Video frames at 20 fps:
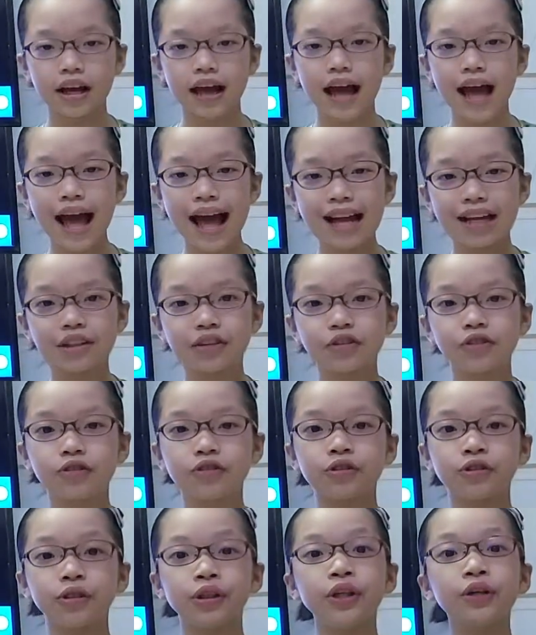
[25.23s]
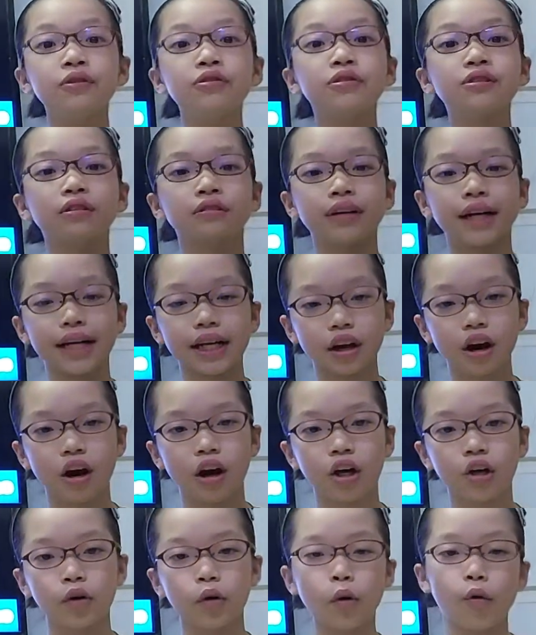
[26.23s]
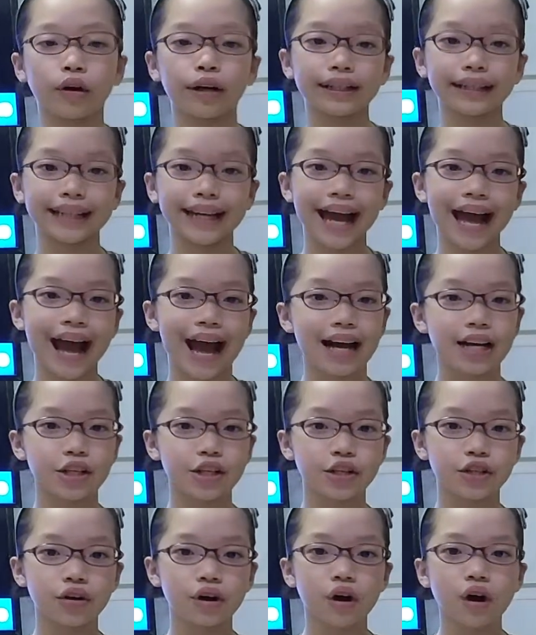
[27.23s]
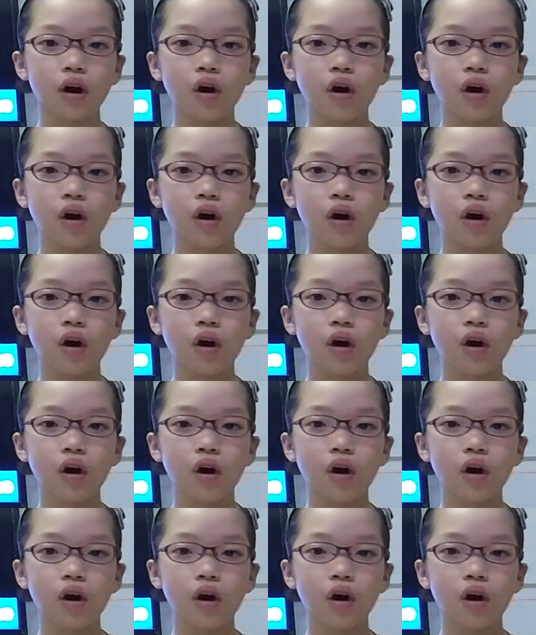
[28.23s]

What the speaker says: And do you use credit card or cash?